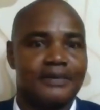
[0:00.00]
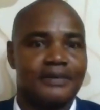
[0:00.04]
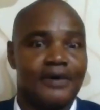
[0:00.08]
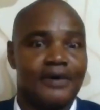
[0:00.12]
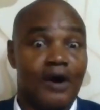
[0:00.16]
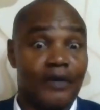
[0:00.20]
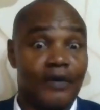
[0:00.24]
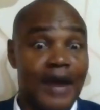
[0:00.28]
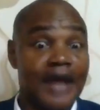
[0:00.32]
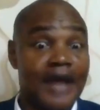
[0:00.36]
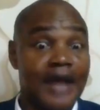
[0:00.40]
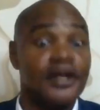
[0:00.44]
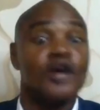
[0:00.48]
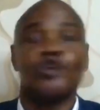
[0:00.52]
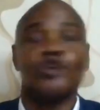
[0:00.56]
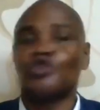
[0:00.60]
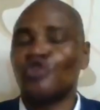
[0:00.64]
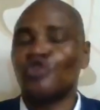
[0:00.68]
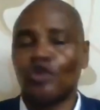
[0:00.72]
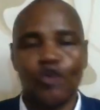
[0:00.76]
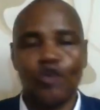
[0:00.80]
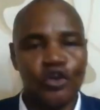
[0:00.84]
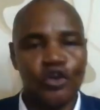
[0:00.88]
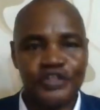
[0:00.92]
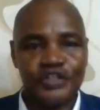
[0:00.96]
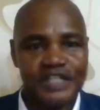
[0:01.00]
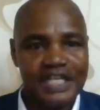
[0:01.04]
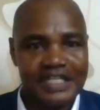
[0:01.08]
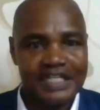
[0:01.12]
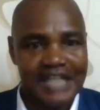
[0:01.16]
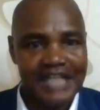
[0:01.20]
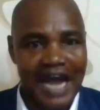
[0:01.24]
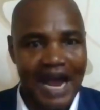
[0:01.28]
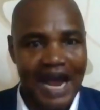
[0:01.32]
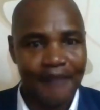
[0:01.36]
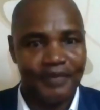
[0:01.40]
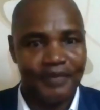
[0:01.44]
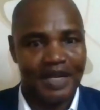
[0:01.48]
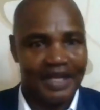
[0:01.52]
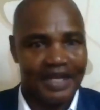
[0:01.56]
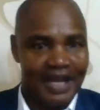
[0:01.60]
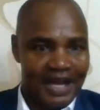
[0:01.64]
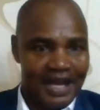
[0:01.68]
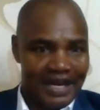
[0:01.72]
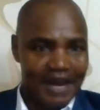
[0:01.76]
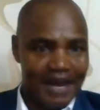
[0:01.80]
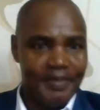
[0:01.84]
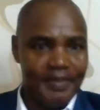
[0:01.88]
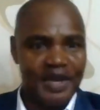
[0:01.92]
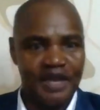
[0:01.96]
All right? So those things are happening.
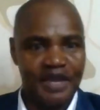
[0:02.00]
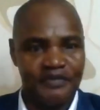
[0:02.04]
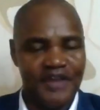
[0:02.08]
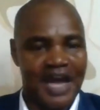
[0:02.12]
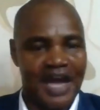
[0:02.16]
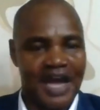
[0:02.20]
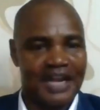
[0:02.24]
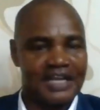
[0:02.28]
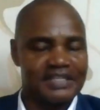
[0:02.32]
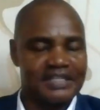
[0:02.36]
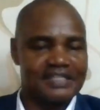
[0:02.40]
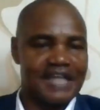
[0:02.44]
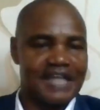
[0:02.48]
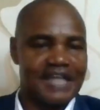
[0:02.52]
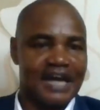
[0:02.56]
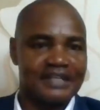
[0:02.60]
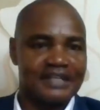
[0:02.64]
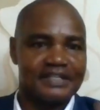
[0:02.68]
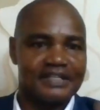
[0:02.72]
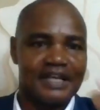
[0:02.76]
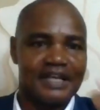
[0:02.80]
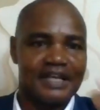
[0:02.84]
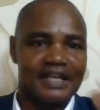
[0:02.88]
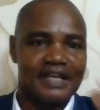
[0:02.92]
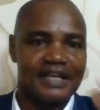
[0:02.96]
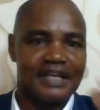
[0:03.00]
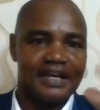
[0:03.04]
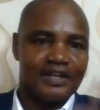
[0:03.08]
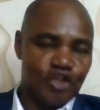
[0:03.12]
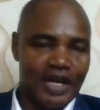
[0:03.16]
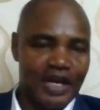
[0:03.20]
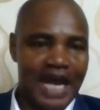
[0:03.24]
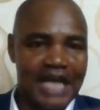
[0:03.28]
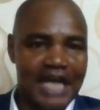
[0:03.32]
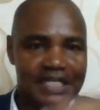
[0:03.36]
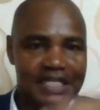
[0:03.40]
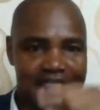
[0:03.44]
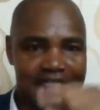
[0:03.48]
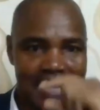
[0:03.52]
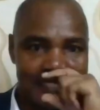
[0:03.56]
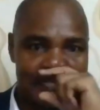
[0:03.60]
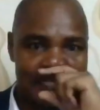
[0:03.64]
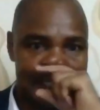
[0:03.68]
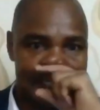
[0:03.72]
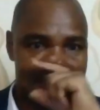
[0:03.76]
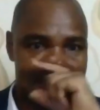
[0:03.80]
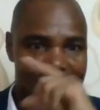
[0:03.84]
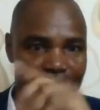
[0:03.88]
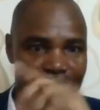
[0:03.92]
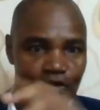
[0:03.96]
Let me give you an instance. The other
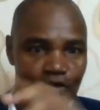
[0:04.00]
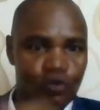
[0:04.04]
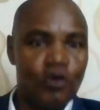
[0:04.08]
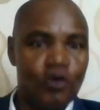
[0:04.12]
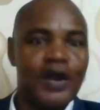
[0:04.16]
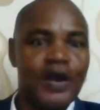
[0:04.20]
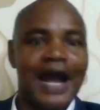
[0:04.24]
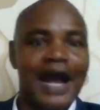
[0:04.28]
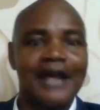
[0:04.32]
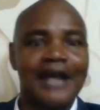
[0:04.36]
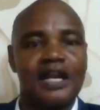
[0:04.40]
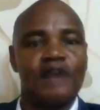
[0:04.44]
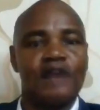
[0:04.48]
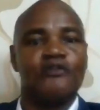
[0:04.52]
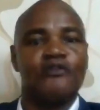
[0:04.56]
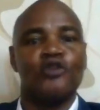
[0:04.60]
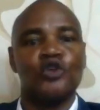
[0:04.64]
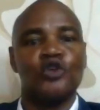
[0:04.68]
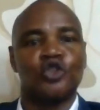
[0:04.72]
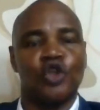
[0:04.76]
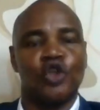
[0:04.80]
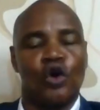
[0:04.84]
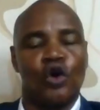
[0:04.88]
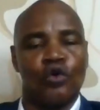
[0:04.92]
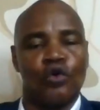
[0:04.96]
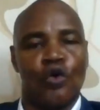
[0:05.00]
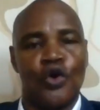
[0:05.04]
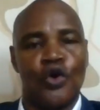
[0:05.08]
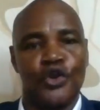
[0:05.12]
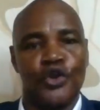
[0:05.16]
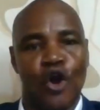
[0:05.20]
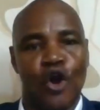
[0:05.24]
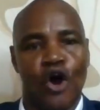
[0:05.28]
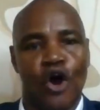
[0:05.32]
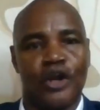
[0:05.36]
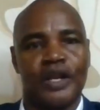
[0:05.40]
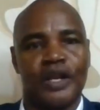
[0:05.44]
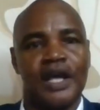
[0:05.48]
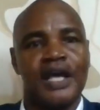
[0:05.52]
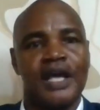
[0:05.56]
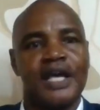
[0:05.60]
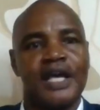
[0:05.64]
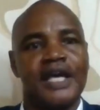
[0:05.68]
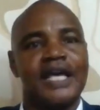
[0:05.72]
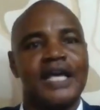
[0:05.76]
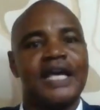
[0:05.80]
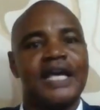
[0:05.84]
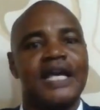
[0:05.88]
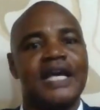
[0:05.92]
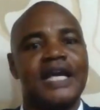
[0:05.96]
instance is, look at the revolution going on
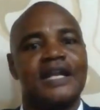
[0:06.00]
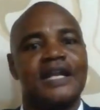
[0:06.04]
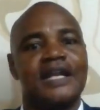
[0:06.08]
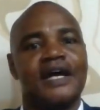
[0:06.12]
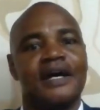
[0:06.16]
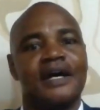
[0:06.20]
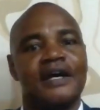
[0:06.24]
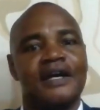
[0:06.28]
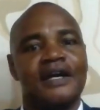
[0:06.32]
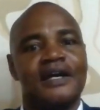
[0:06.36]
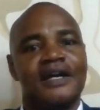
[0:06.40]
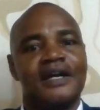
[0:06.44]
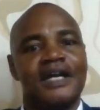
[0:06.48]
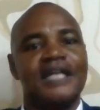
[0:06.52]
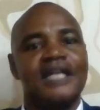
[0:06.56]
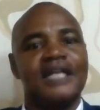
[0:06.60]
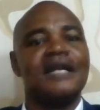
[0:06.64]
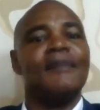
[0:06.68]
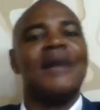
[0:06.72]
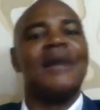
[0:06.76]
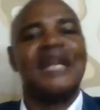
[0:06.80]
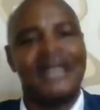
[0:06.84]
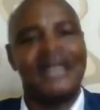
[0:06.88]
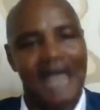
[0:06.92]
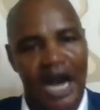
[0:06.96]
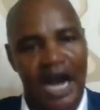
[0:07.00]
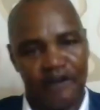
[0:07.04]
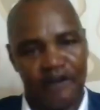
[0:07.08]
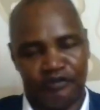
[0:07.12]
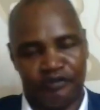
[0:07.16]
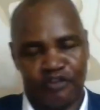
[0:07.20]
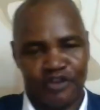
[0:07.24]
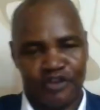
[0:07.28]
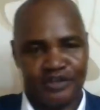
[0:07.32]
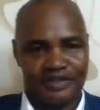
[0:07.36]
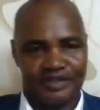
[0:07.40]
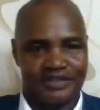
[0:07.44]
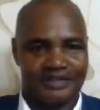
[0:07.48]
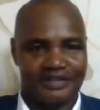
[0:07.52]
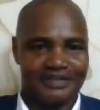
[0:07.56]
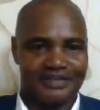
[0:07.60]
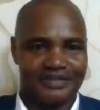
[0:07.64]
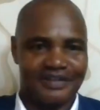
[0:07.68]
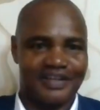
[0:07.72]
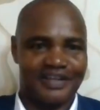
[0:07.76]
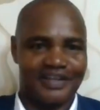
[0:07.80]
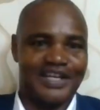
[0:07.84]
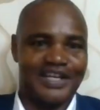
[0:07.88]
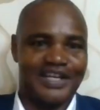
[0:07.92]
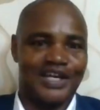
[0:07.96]
in the medical field.
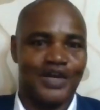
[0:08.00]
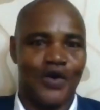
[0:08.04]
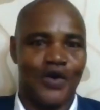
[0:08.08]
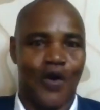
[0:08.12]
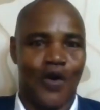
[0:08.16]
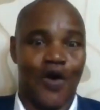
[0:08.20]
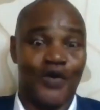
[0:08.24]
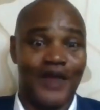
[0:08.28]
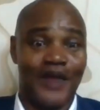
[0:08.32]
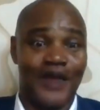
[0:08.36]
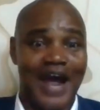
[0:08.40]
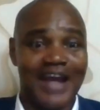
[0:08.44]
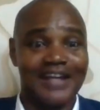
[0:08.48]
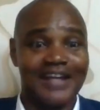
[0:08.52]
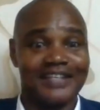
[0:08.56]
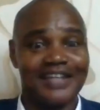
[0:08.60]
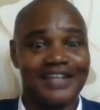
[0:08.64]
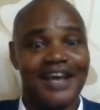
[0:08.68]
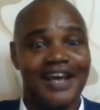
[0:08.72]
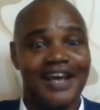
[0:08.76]
All right?